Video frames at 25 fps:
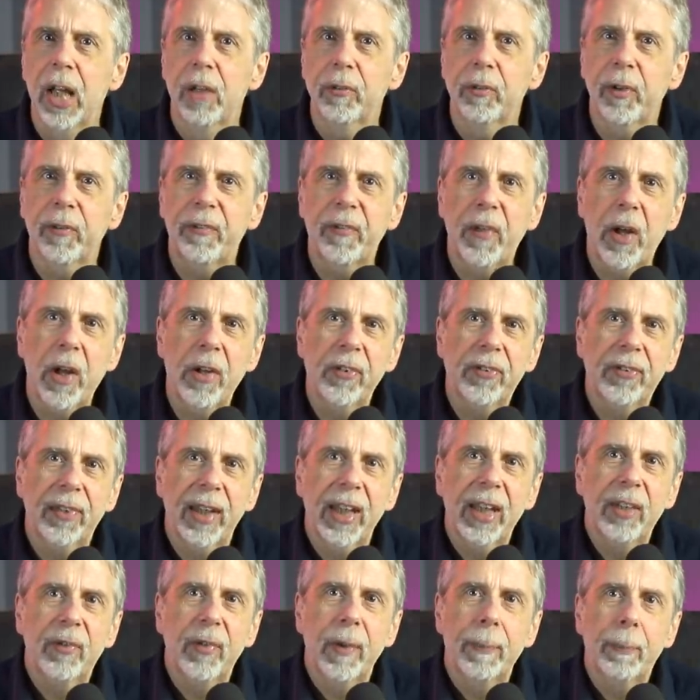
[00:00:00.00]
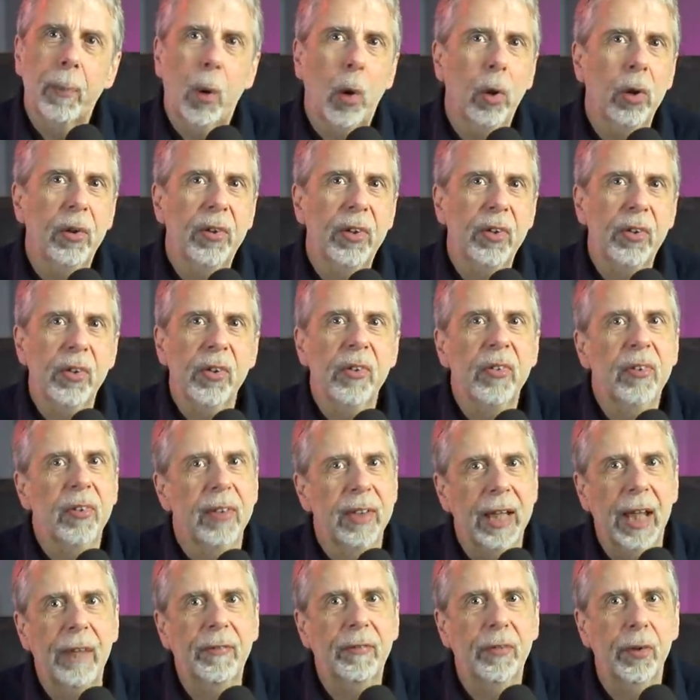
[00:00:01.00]
The first is that politicians
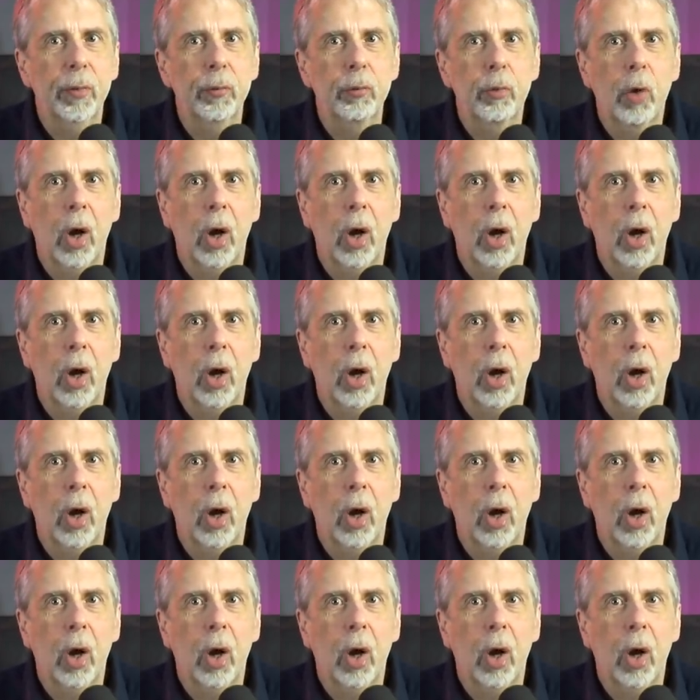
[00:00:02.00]
left and